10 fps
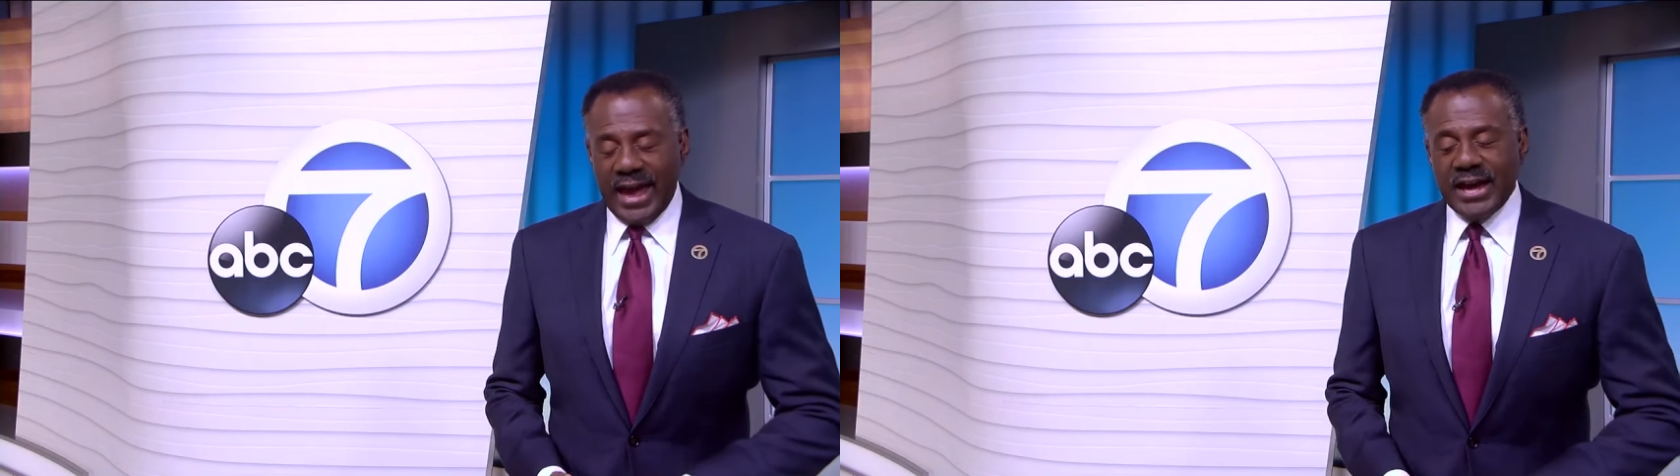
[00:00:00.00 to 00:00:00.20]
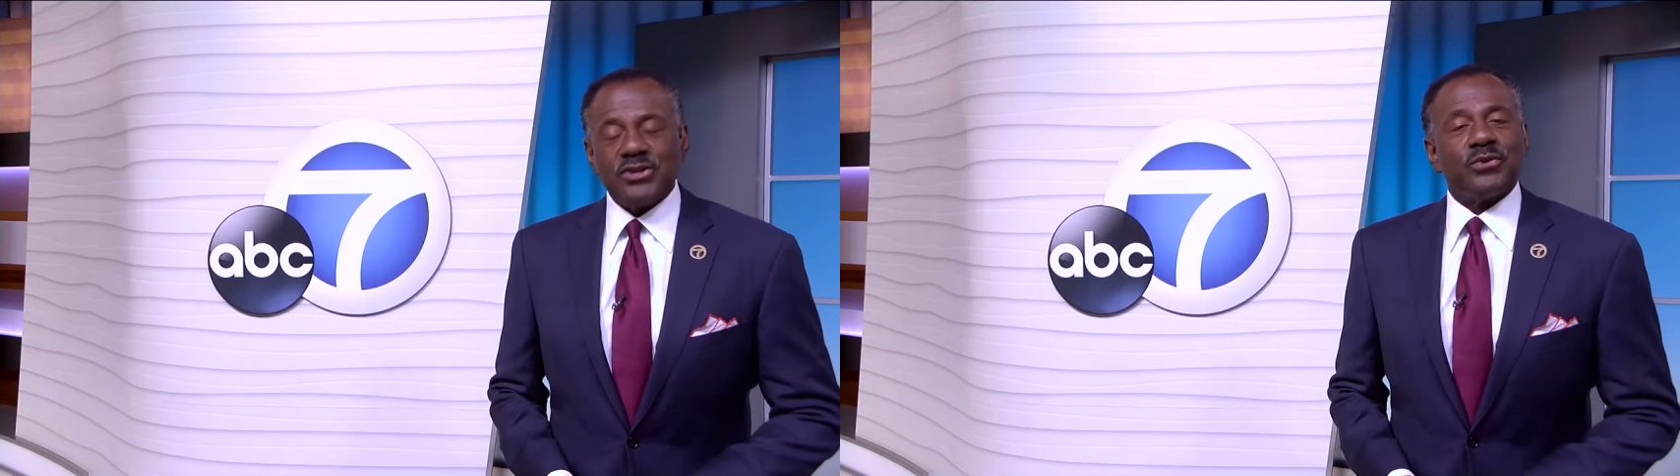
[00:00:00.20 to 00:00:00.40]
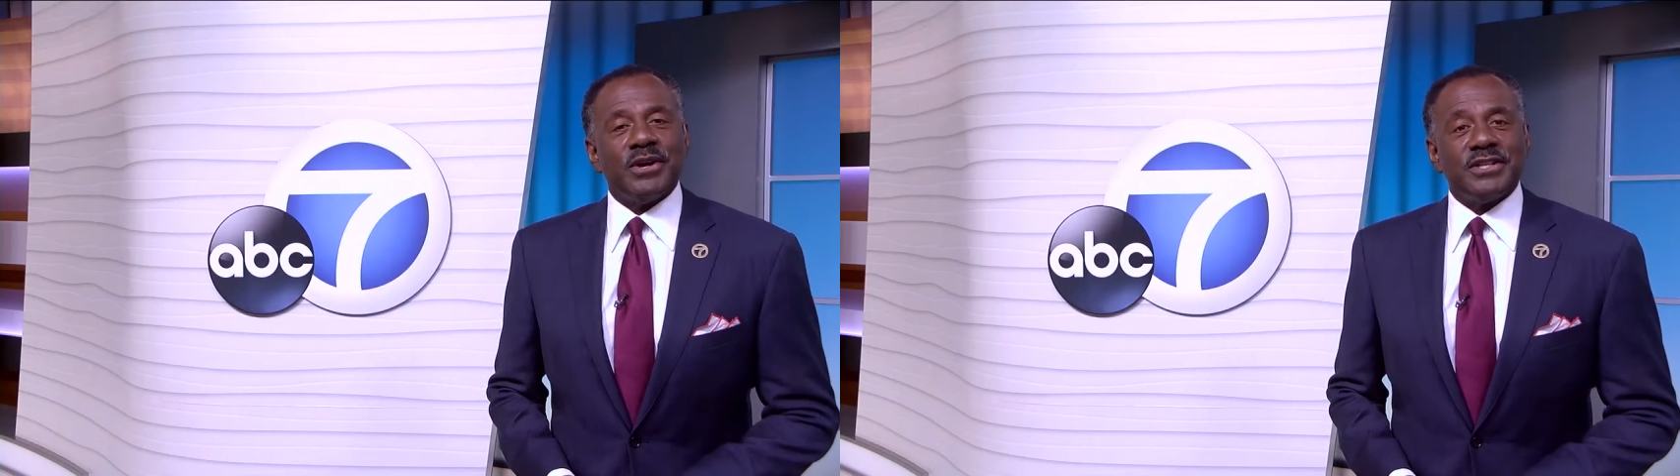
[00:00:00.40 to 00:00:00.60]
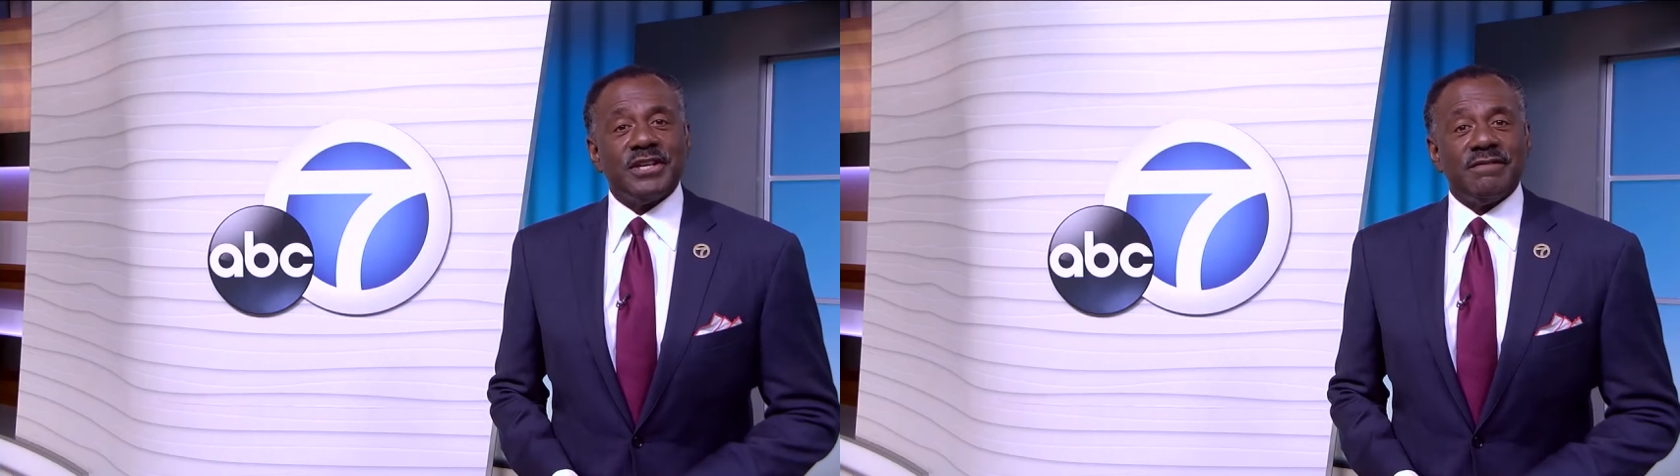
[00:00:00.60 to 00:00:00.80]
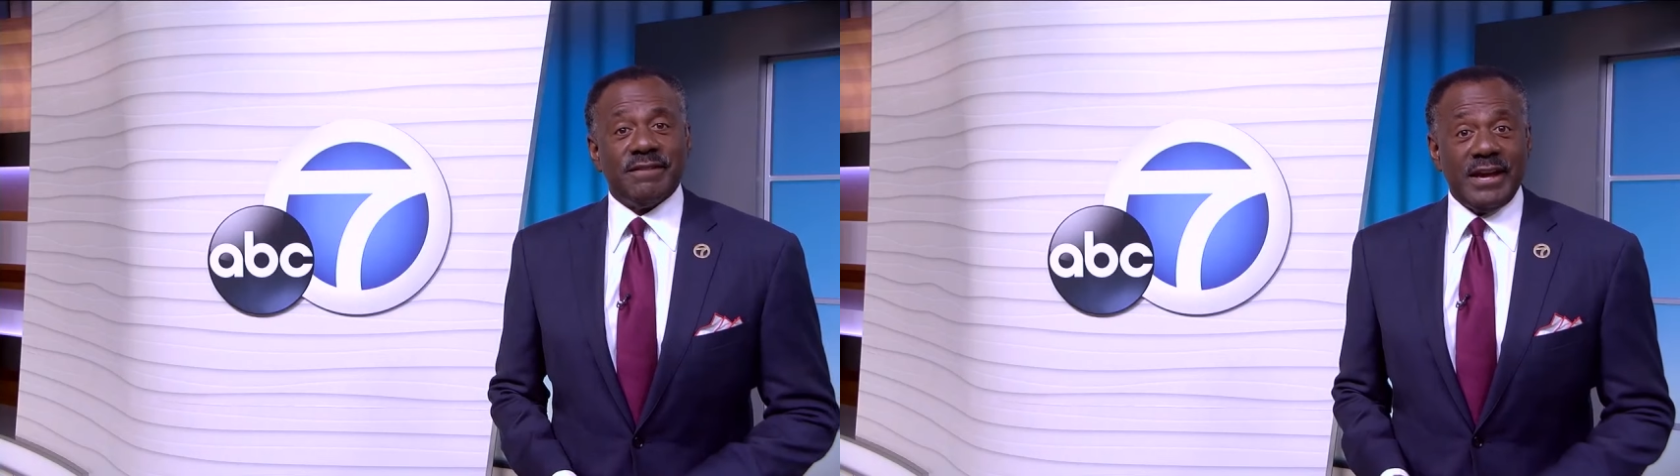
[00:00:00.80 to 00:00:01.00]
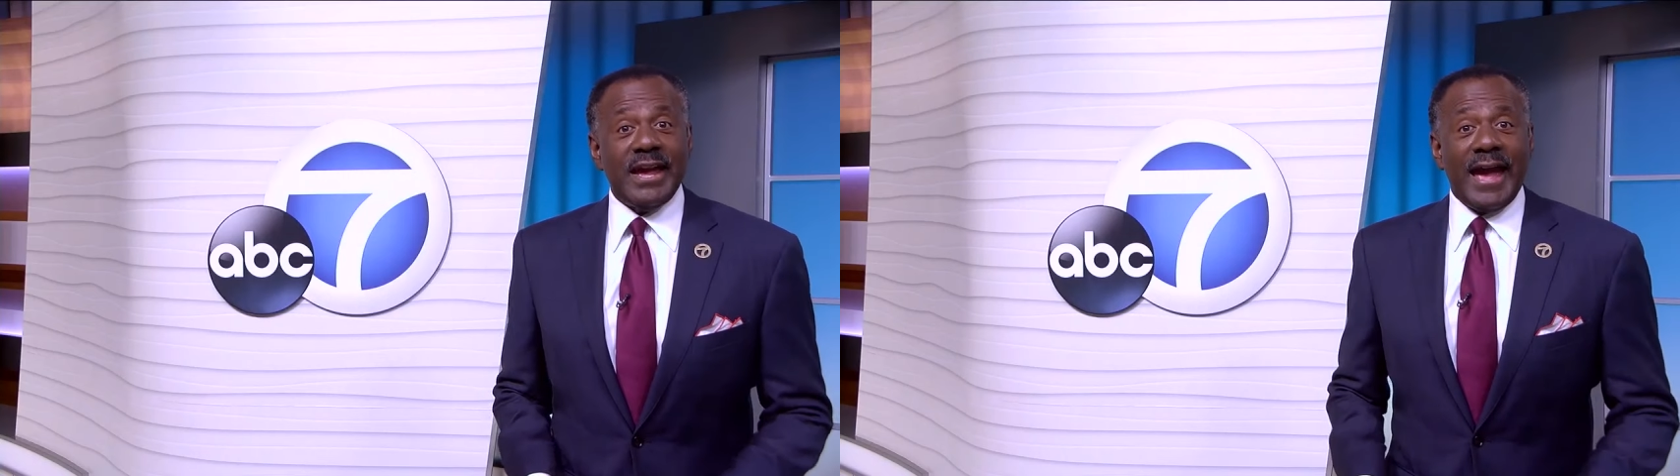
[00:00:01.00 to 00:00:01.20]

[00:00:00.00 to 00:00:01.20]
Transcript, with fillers: Android TV,